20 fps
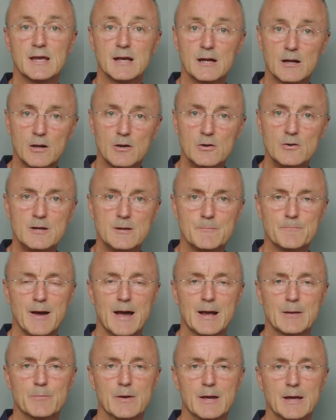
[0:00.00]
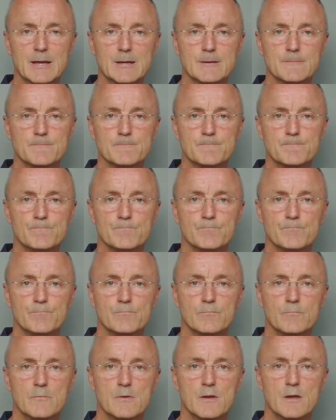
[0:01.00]
including back pain.
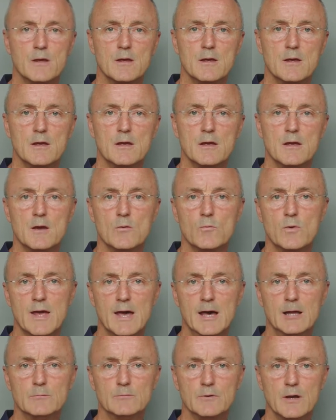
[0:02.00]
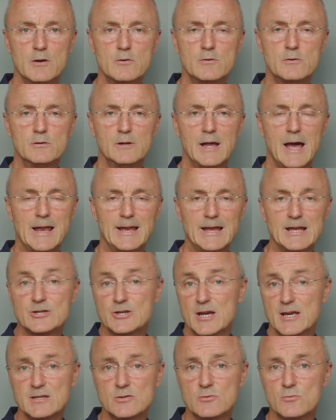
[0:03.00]
We help local
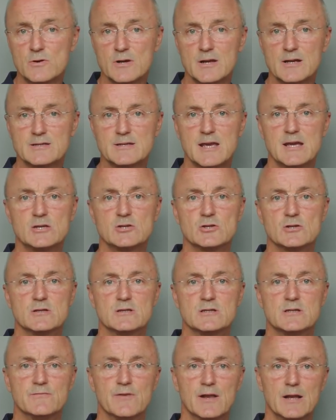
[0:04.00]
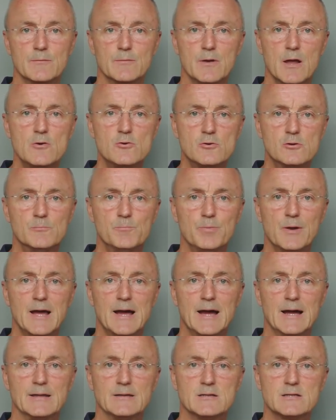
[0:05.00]
NHS organisations develop local
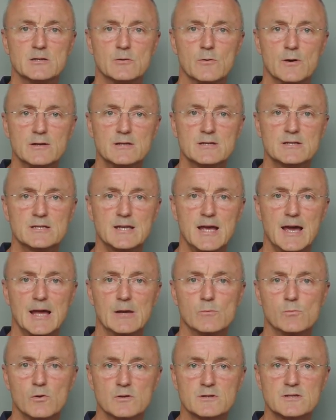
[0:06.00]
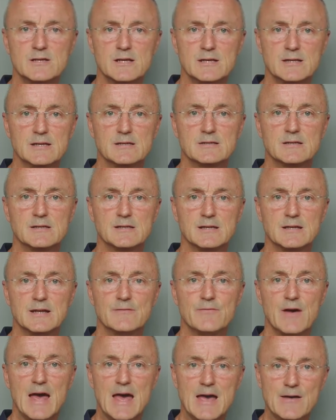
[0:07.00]
plans to understand what's needed to
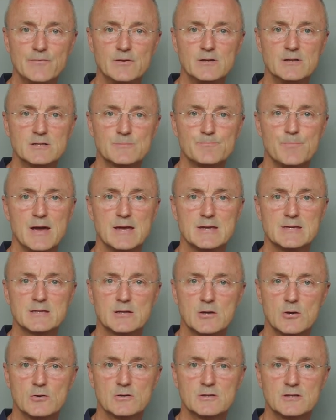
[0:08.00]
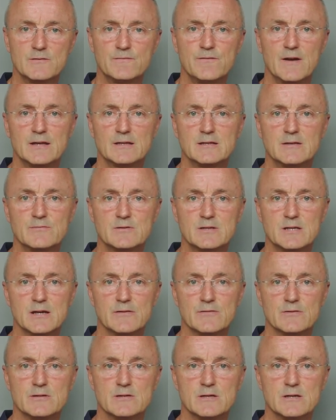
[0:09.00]
deliver evidence-based, cost-effective
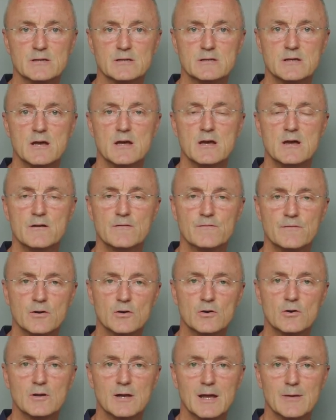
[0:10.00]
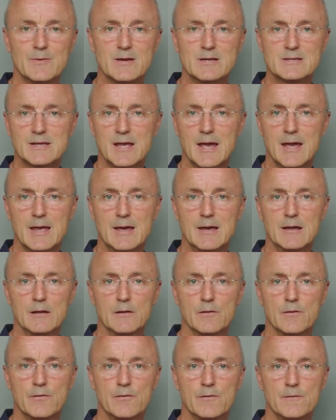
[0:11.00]
services for good MSK
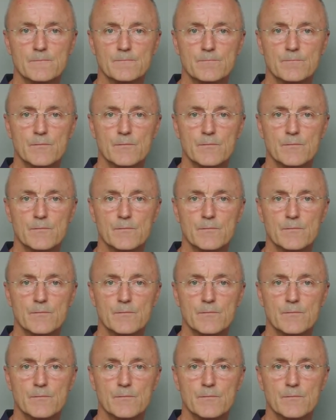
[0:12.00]
health,